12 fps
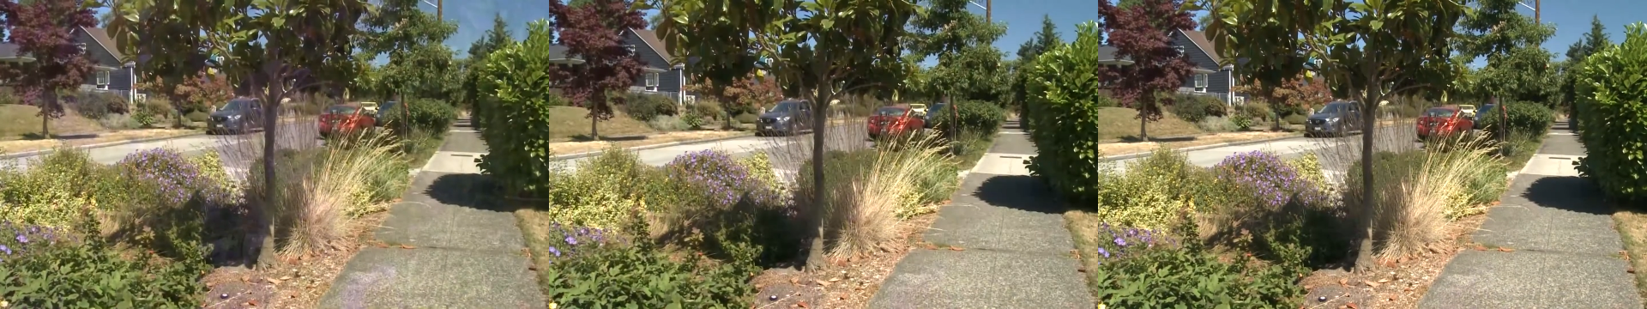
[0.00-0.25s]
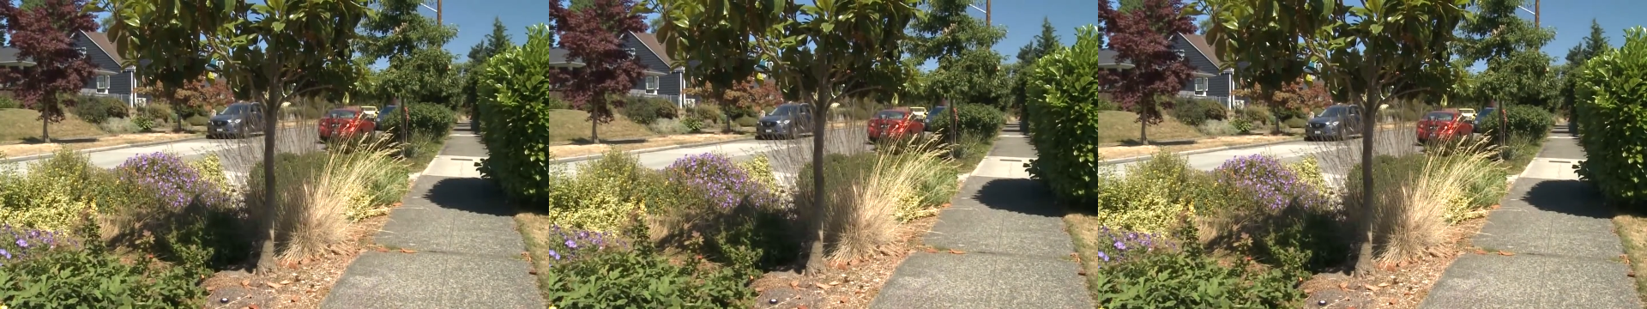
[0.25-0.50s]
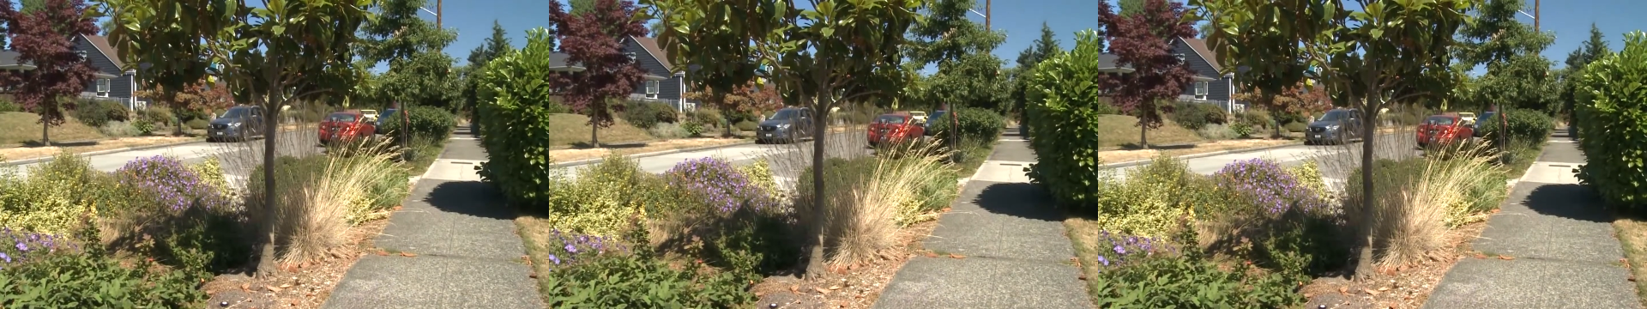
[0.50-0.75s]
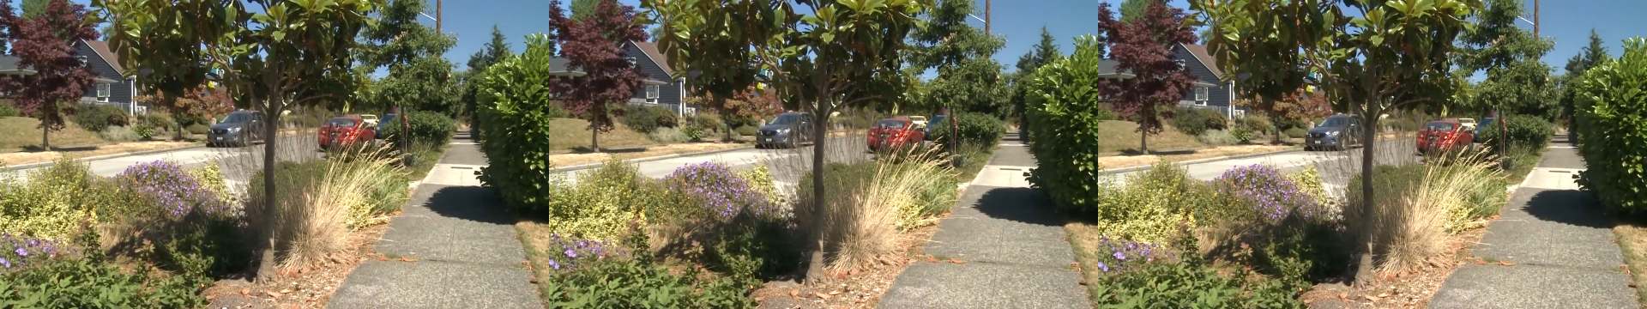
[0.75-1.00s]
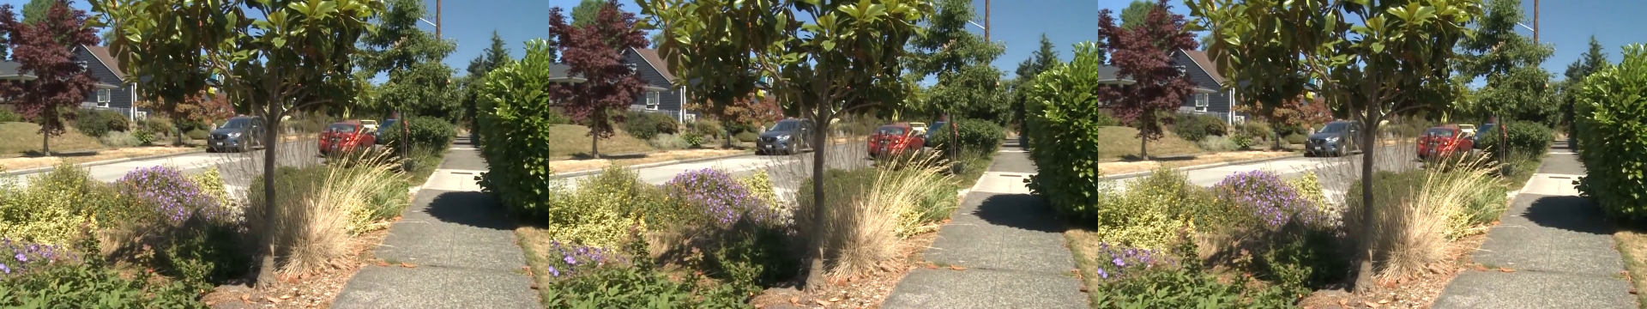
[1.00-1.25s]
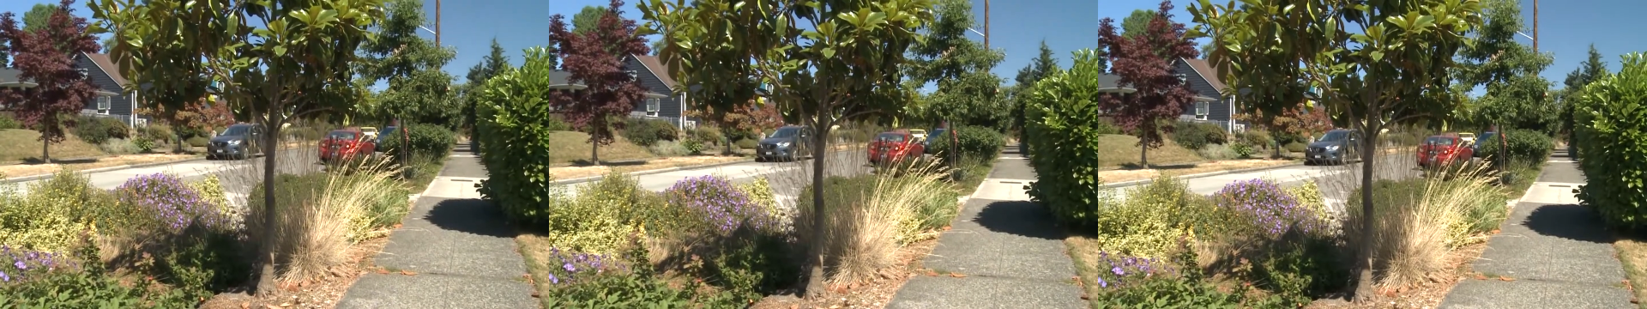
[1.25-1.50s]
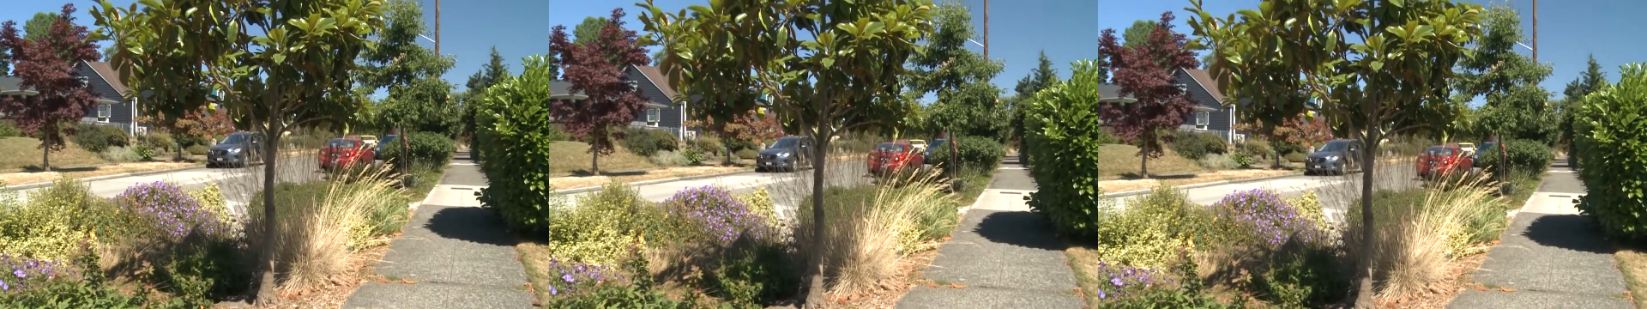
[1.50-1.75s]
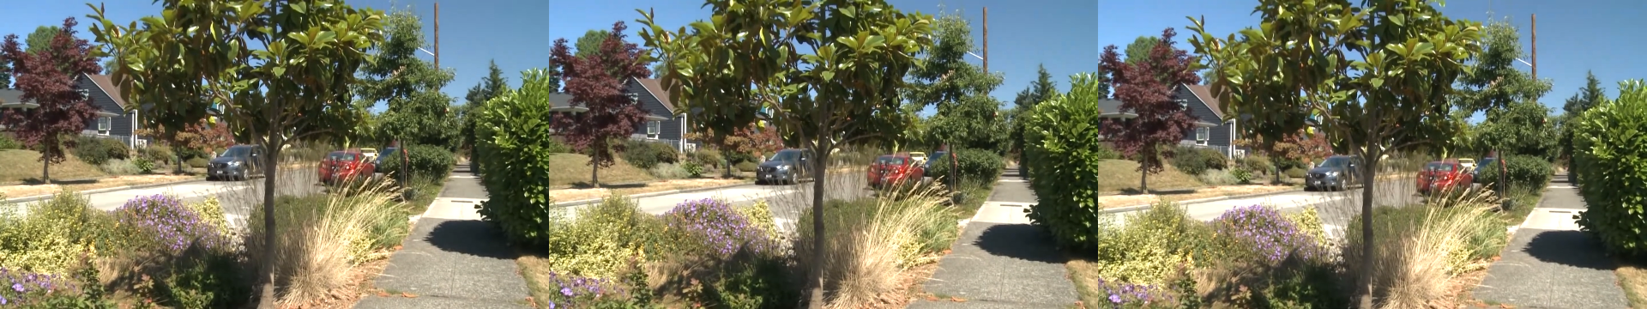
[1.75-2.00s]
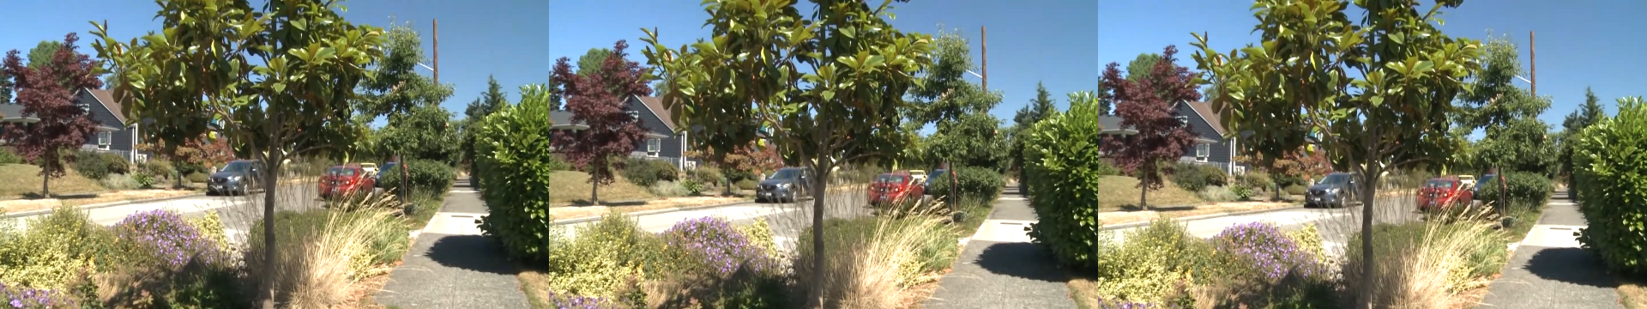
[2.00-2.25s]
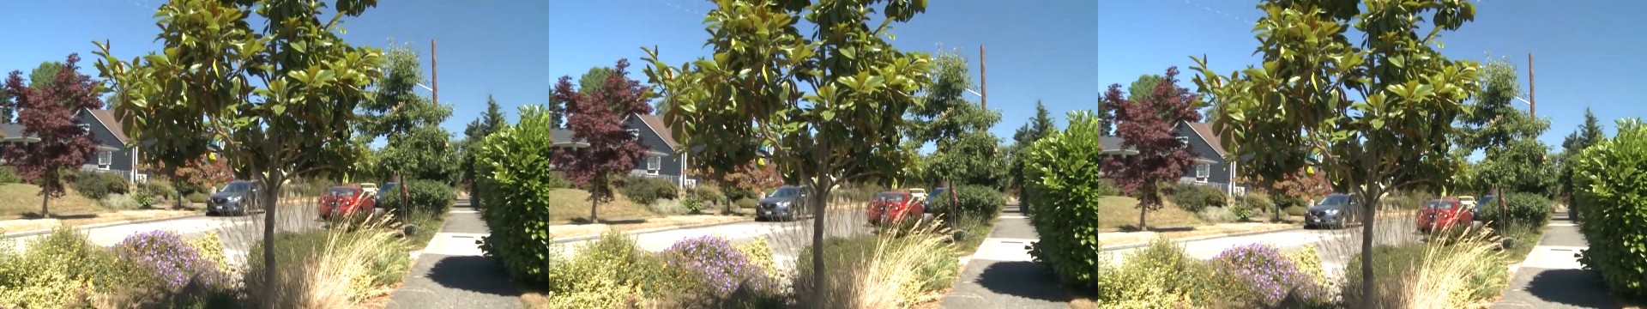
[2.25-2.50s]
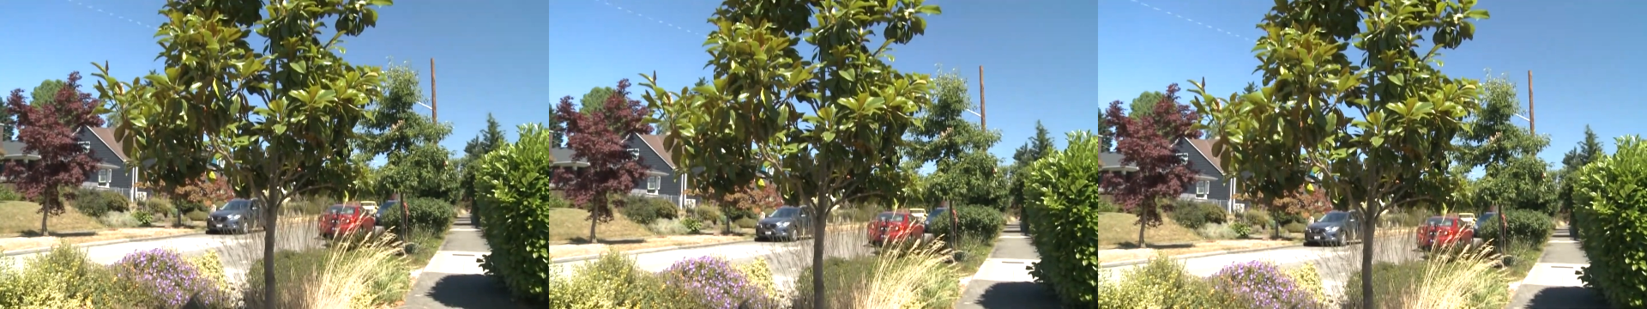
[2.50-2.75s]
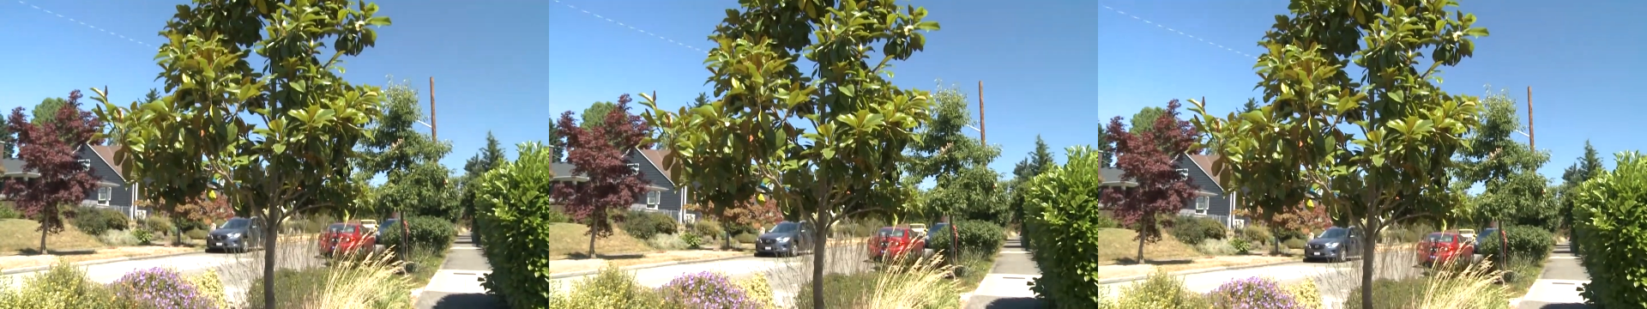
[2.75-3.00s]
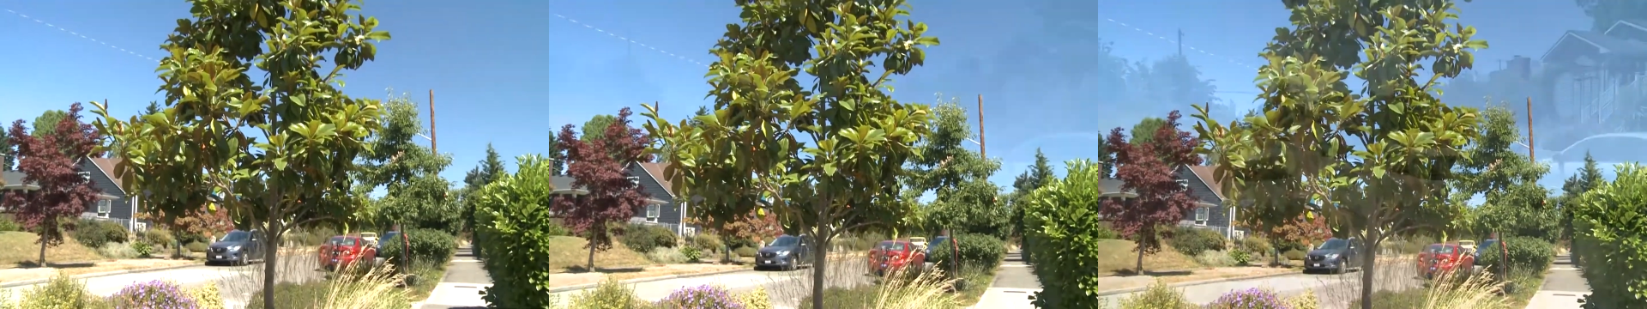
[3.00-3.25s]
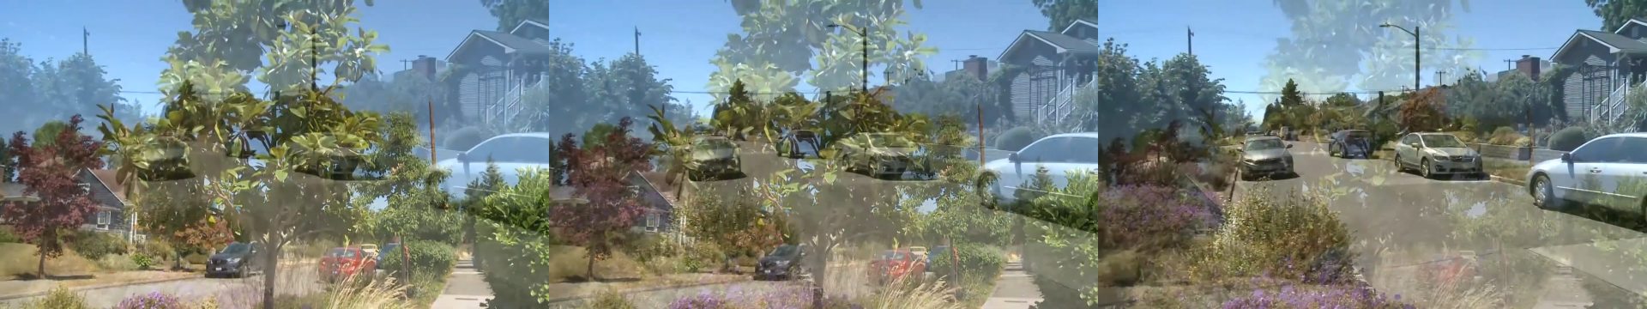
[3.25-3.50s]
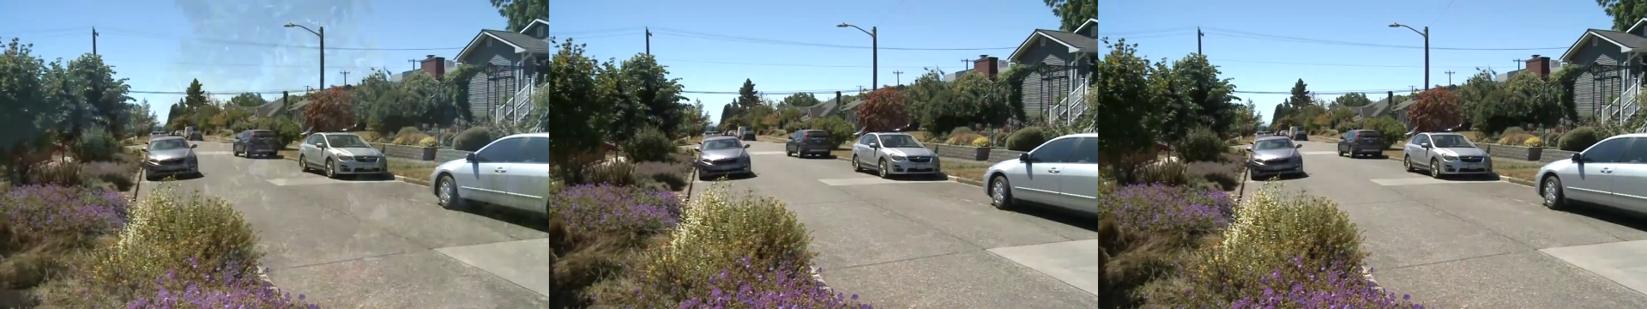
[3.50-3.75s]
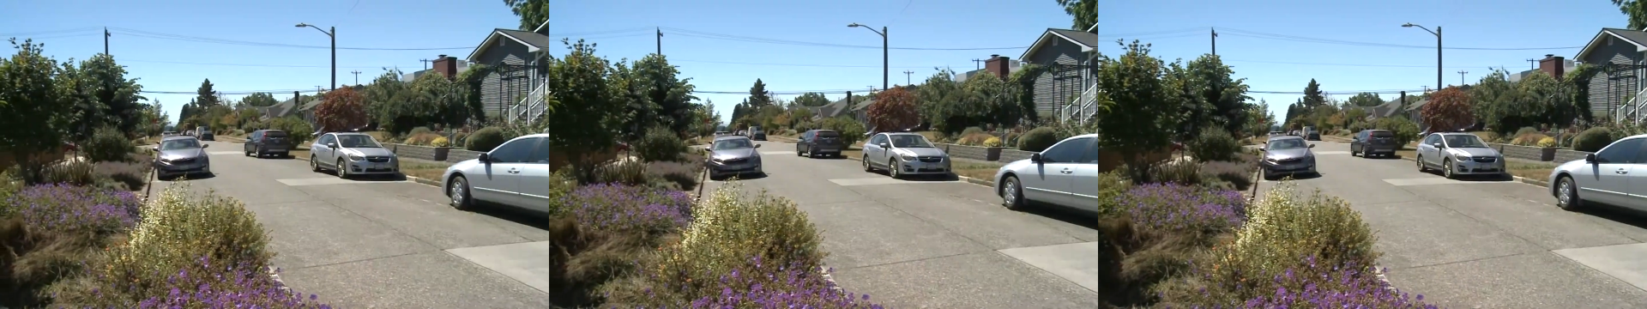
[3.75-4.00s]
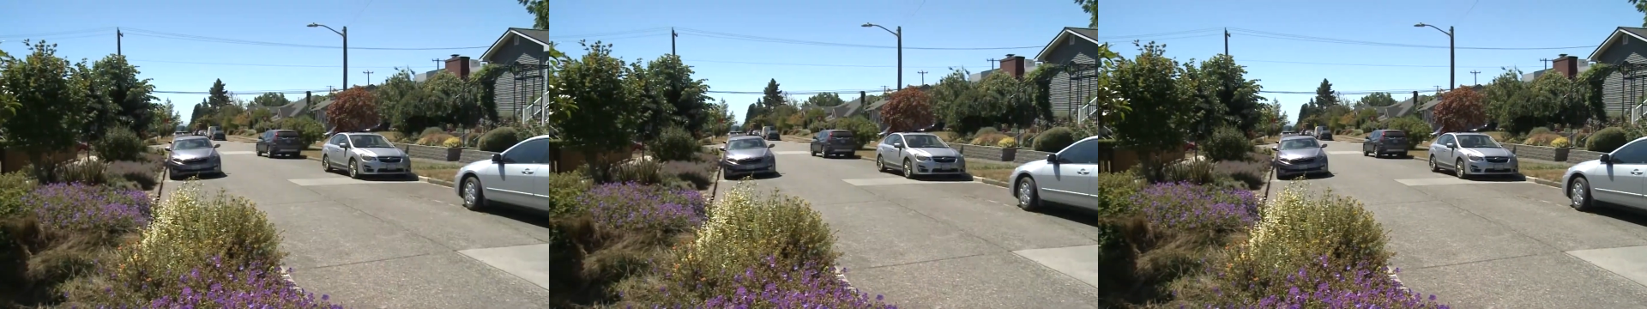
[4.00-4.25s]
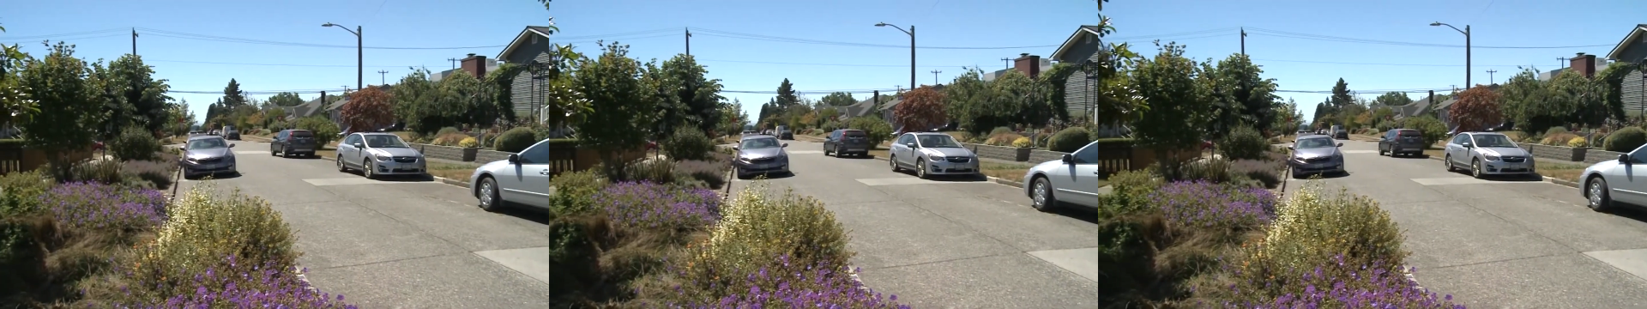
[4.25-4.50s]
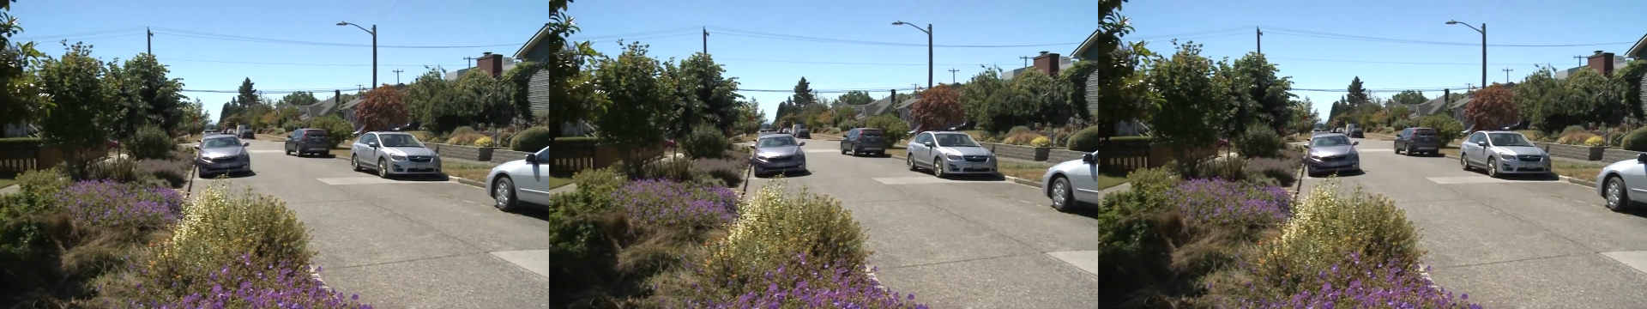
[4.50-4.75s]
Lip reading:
No face is visible, so there are no lips to read.